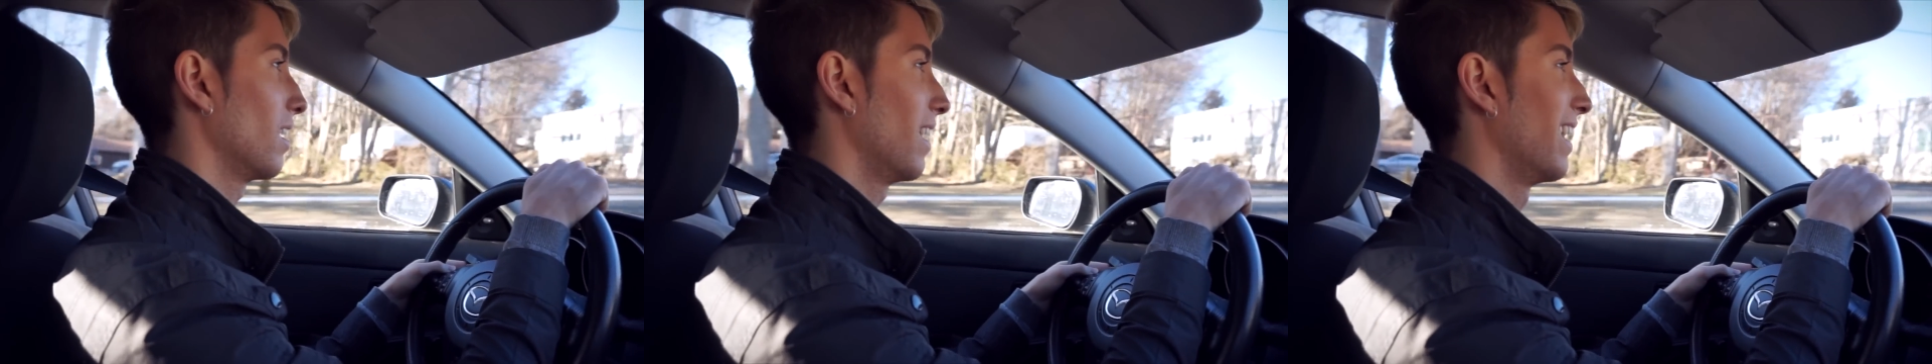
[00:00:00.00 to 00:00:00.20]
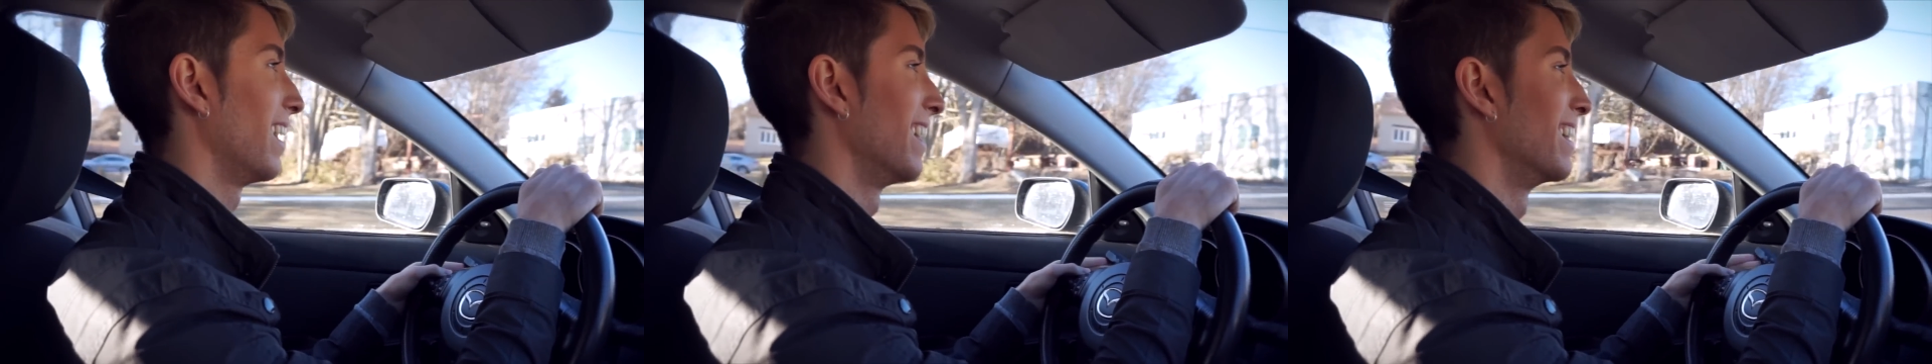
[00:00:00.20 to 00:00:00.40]

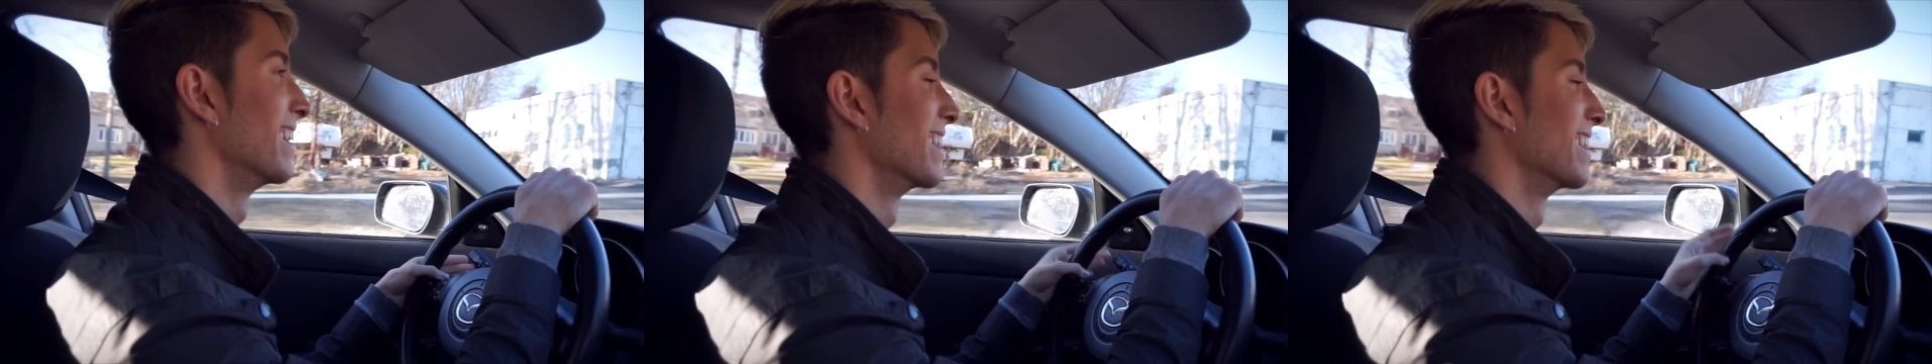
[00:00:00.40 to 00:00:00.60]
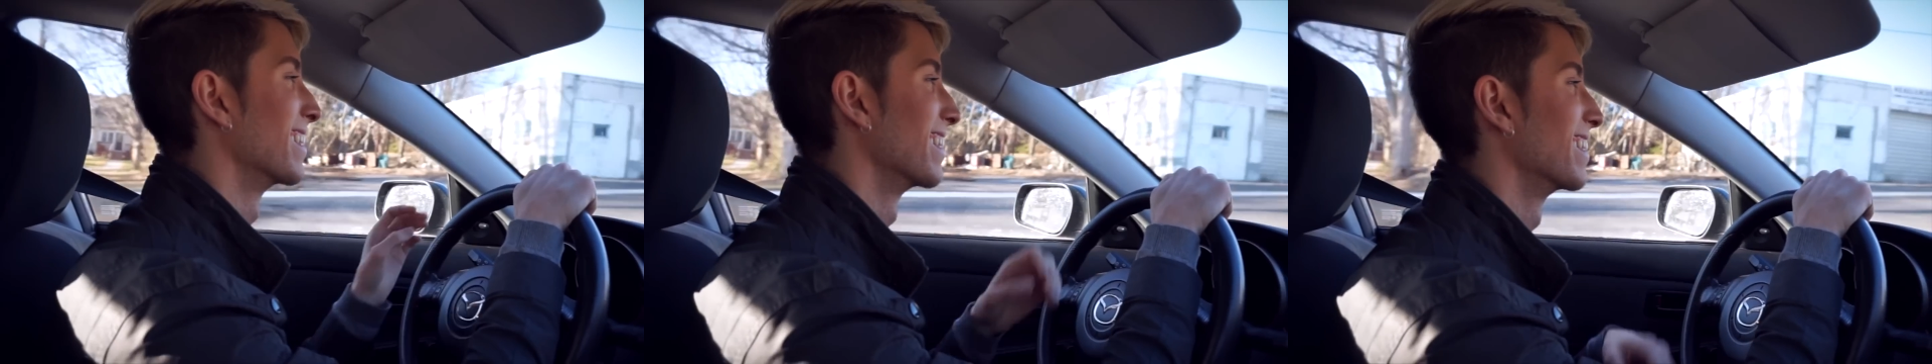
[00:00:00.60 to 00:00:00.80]
I'm
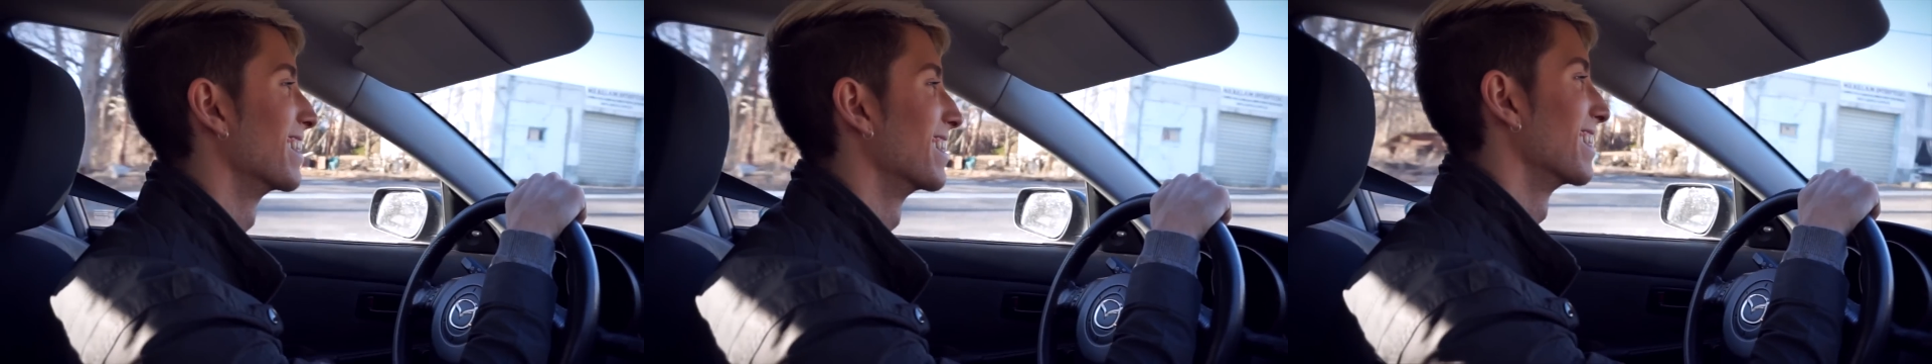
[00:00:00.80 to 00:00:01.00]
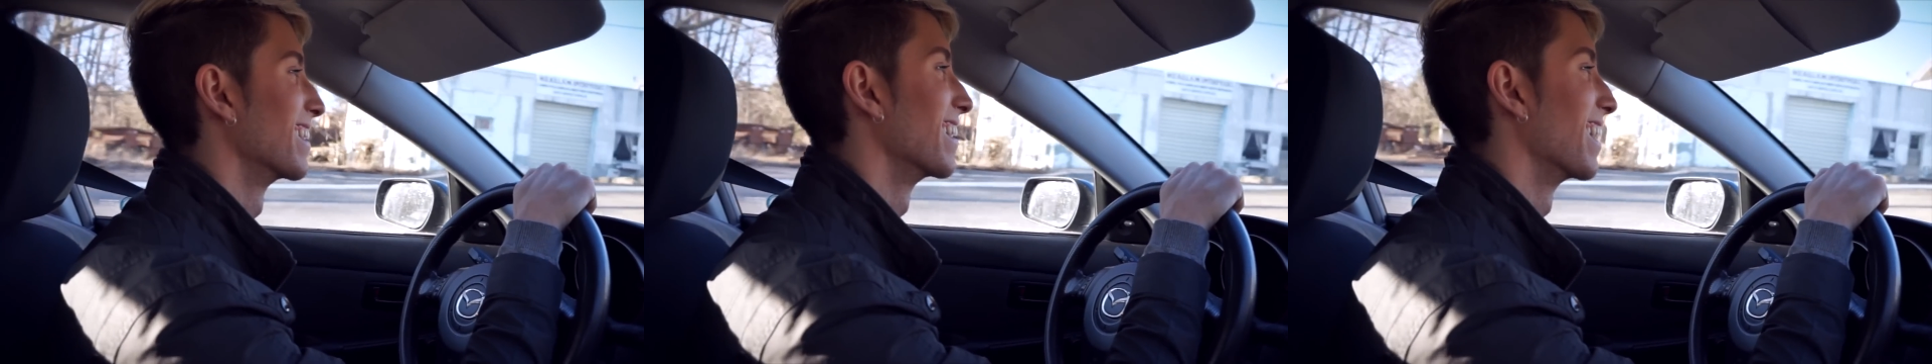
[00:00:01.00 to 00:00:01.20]
full
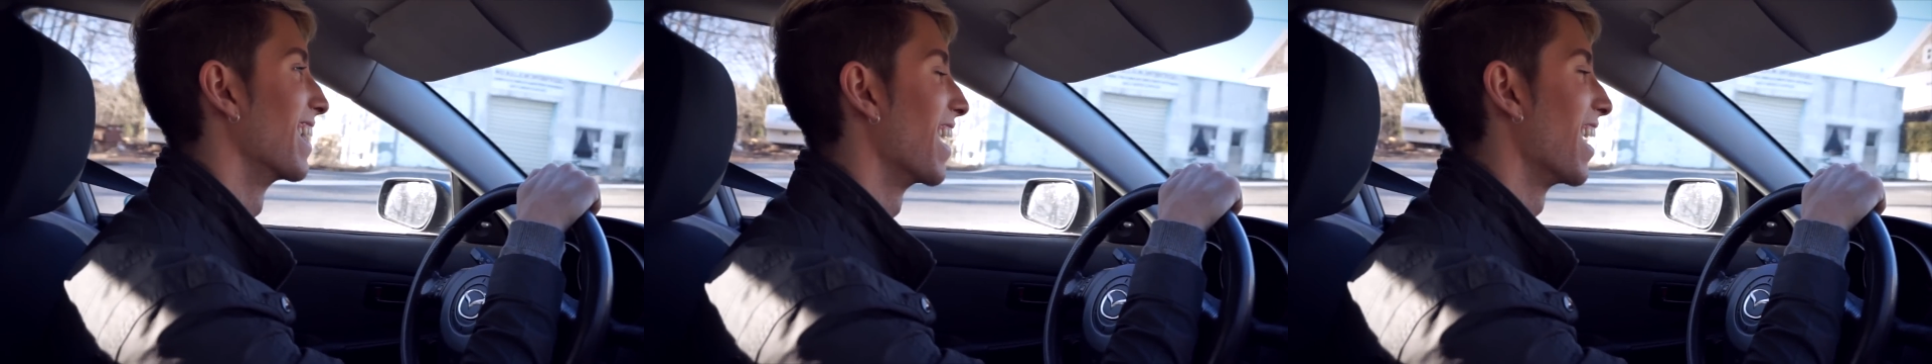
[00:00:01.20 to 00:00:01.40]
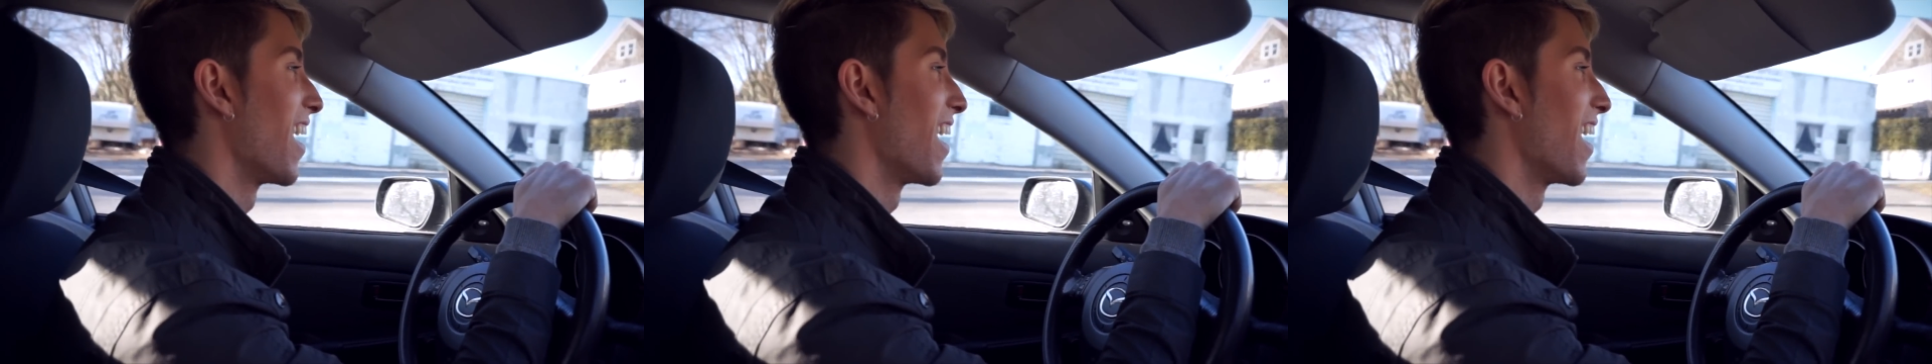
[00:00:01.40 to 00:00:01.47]
and